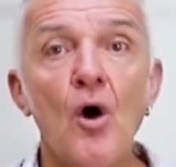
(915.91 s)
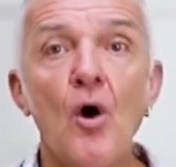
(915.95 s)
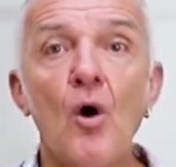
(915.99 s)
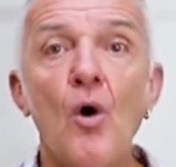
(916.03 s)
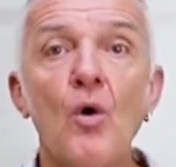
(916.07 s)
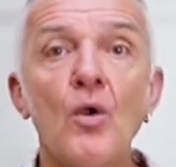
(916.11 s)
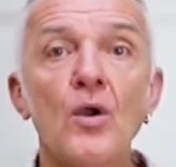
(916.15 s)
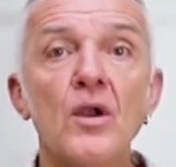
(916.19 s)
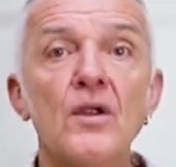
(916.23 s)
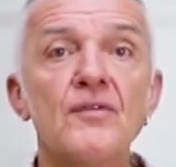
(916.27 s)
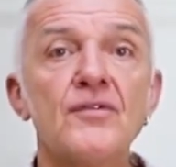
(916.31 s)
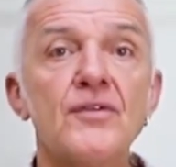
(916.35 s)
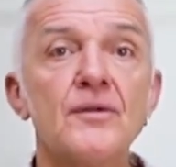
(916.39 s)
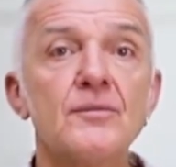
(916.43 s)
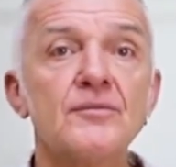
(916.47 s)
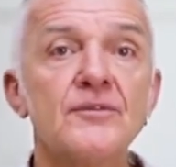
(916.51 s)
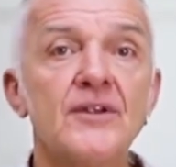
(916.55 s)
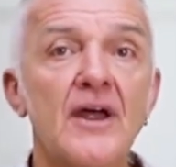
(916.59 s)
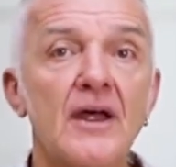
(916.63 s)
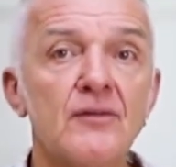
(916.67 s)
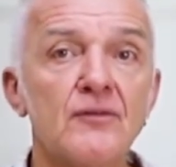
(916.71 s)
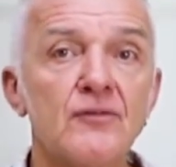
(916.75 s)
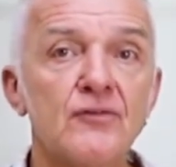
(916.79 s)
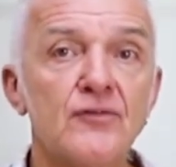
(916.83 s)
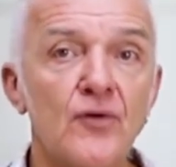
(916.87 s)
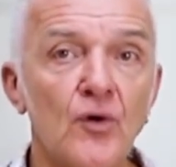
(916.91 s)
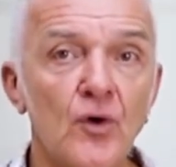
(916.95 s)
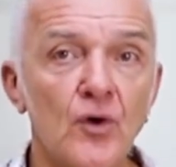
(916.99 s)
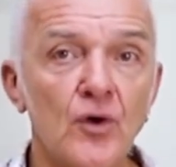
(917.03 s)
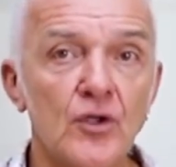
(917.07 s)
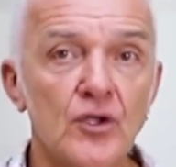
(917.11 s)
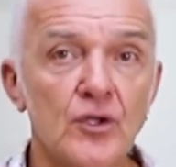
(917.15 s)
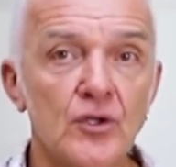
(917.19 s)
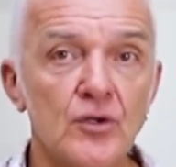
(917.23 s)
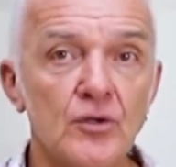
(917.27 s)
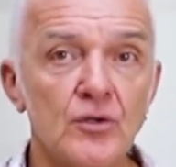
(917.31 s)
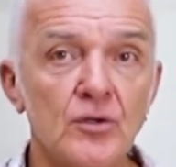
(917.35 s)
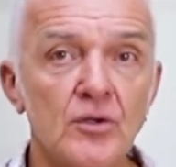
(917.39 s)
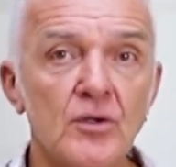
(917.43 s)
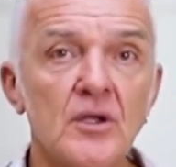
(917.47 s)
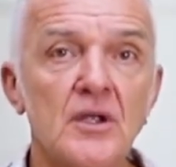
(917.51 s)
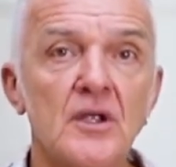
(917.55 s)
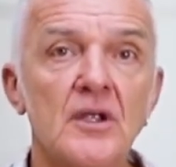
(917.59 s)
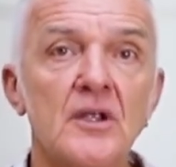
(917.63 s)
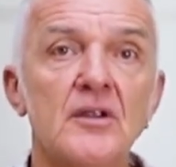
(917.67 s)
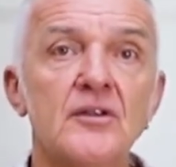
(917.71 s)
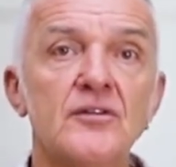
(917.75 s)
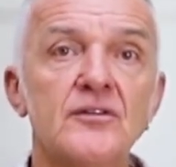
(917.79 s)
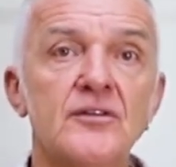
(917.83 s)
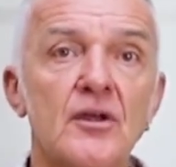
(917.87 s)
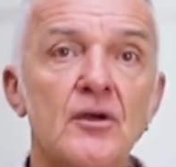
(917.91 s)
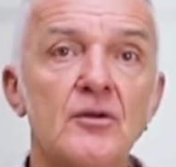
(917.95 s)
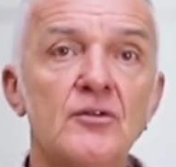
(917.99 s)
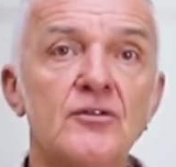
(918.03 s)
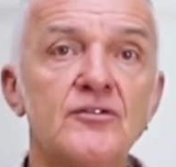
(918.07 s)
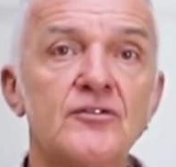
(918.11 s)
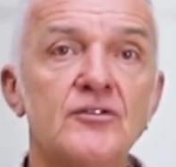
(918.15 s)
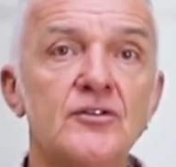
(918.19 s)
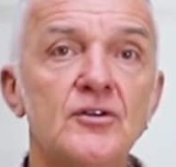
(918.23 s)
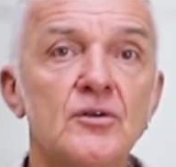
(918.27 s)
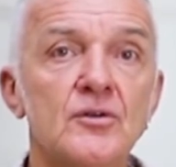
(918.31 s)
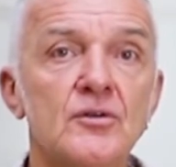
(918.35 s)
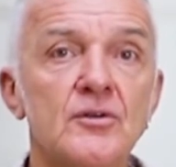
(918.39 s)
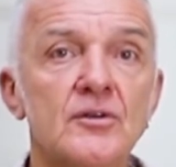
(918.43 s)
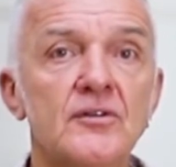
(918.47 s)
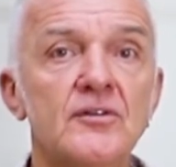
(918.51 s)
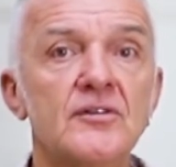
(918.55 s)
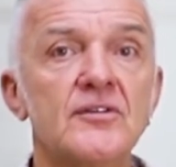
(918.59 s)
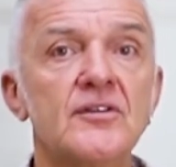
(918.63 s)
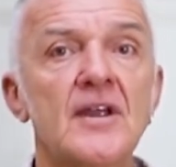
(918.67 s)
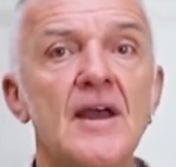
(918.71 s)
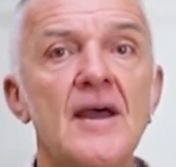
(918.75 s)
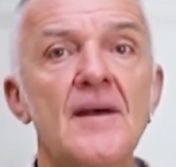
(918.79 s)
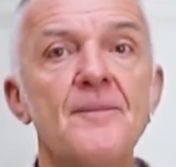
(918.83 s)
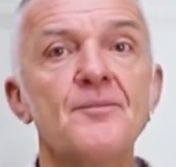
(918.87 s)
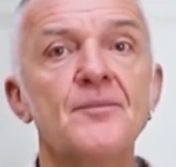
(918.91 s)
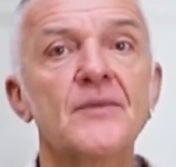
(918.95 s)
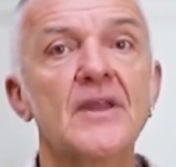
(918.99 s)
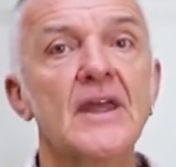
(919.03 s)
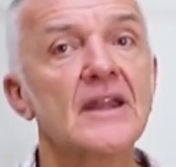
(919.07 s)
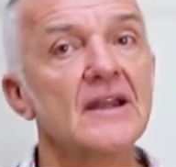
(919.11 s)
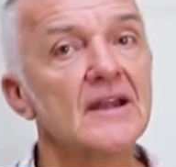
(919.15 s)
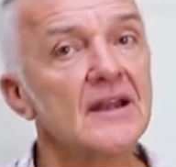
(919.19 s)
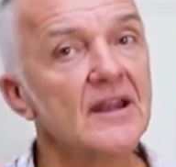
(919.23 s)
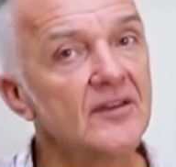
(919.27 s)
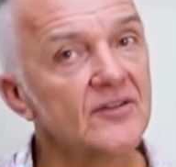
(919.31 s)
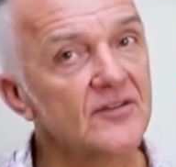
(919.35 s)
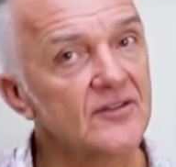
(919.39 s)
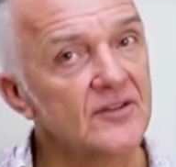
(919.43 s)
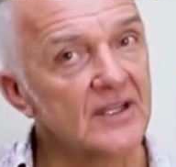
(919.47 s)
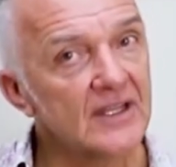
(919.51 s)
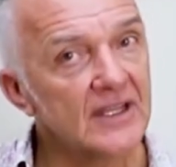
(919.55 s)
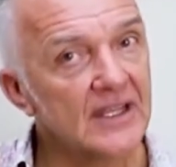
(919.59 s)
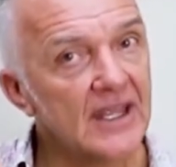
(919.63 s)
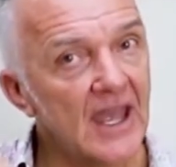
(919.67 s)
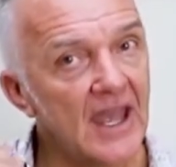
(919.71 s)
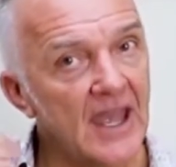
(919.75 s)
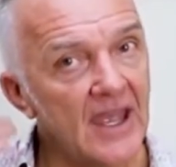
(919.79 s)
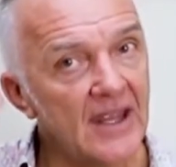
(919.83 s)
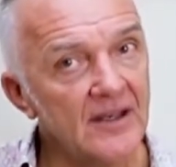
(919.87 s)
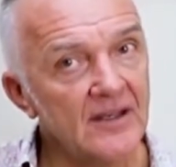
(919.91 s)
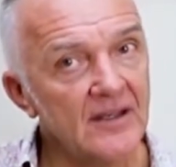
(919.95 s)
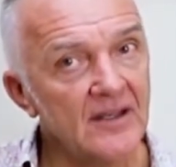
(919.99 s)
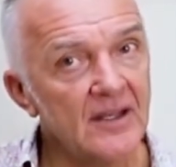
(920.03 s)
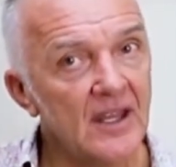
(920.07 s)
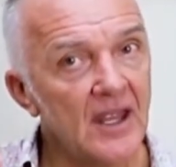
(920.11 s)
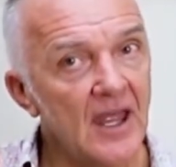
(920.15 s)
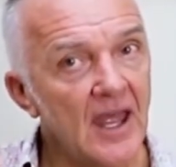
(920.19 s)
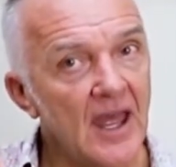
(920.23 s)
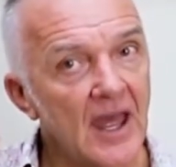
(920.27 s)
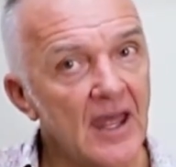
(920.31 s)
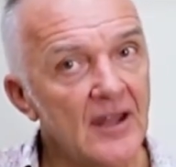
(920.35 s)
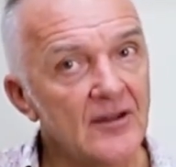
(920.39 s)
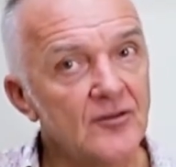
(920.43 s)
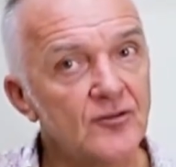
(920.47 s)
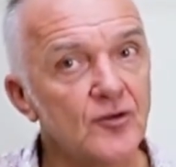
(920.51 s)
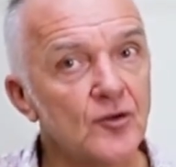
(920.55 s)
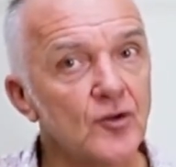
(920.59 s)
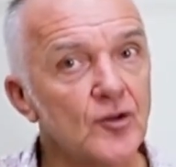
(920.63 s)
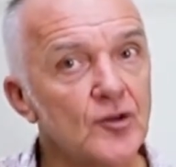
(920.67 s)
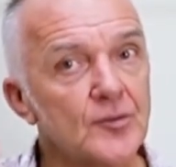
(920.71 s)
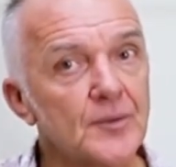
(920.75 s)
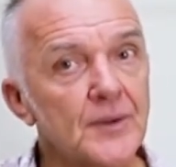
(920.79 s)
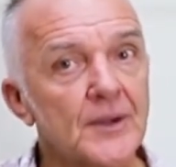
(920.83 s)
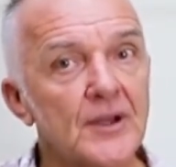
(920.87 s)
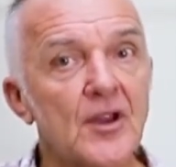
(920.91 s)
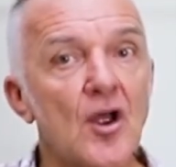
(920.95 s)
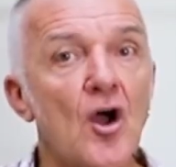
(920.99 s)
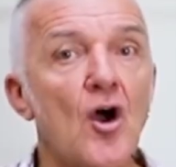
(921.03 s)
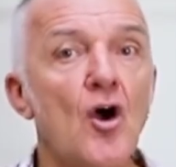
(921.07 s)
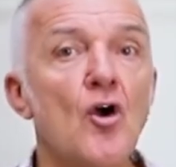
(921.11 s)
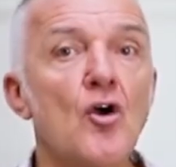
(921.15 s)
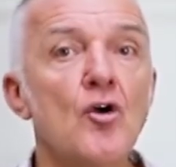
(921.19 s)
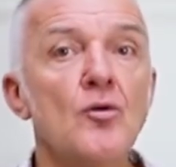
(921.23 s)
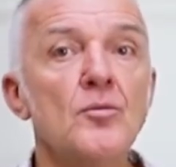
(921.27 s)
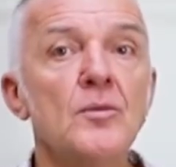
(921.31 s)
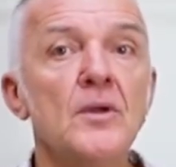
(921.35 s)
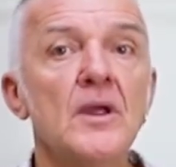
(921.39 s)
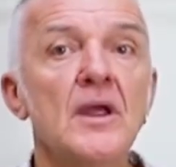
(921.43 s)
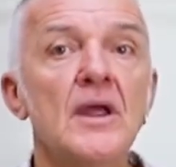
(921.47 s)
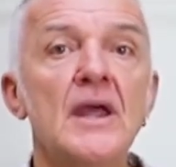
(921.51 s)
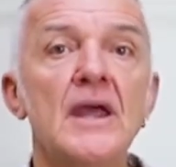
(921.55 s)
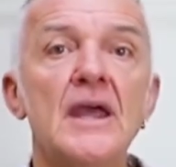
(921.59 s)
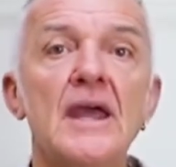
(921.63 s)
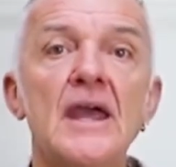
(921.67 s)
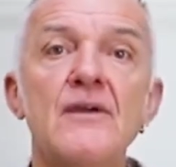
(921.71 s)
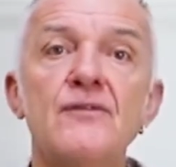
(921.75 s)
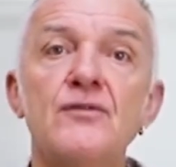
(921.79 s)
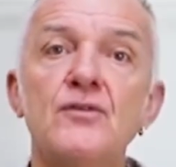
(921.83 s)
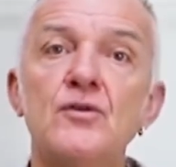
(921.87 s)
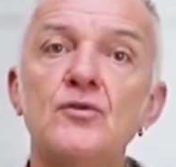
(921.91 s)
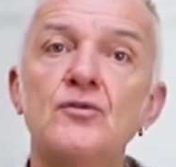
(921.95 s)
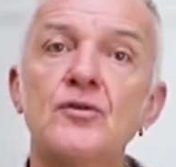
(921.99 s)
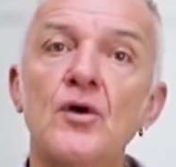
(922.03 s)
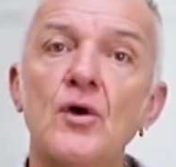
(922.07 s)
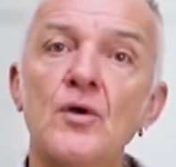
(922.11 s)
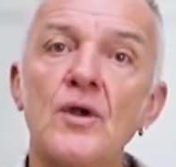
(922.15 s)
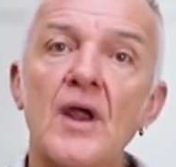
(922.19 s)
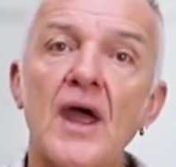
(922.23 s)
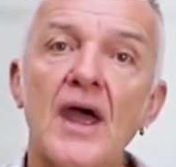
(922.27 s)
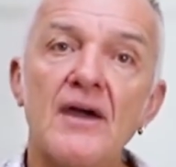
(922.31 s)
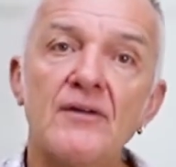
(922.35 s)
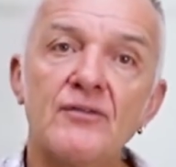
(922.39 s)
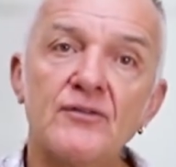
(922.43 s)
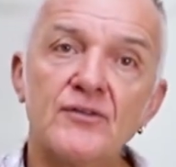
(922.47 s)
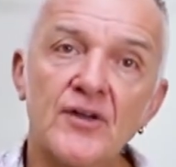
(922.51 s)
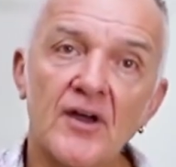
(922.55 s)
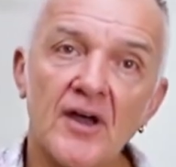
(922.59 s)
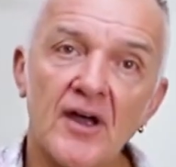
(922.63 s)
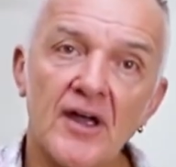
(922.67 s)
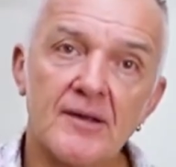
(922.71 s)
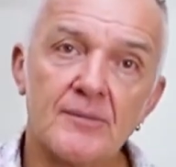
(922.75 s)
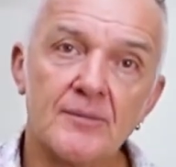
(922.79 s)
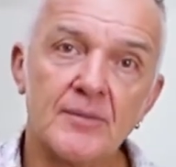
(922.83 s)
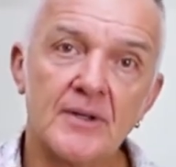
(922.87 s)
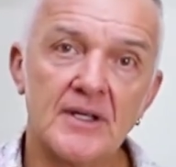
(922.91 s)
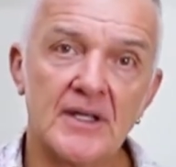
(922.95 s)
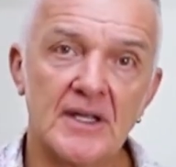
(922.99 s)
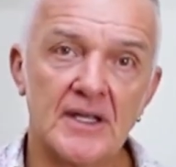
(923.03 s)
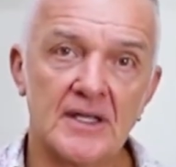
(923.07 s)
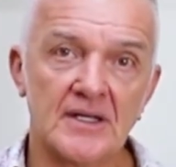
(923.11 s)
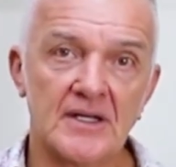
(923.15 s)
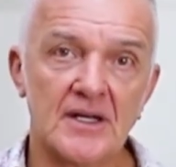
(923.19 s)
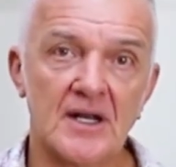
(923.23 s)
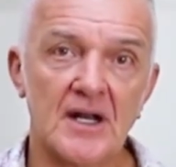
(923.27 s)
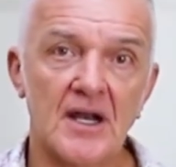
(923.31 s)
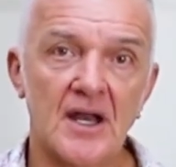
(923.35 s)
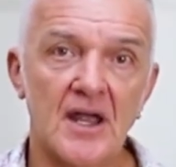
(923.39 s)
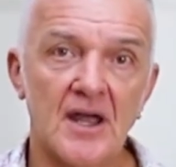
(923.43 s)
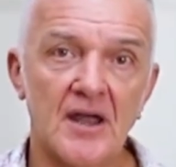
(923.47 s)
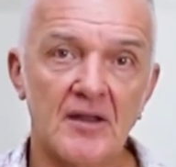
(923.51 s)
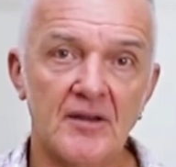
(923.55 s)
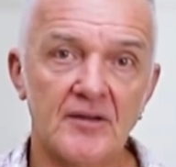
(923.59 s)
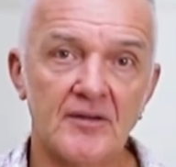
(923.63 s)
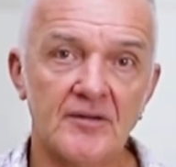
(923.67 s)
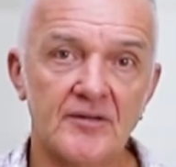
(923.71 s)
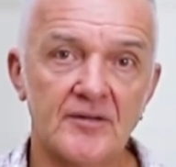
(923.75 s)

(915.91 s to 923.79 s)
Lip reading: all of them done for you, so students can listen again and do them at home if you don't have time in class.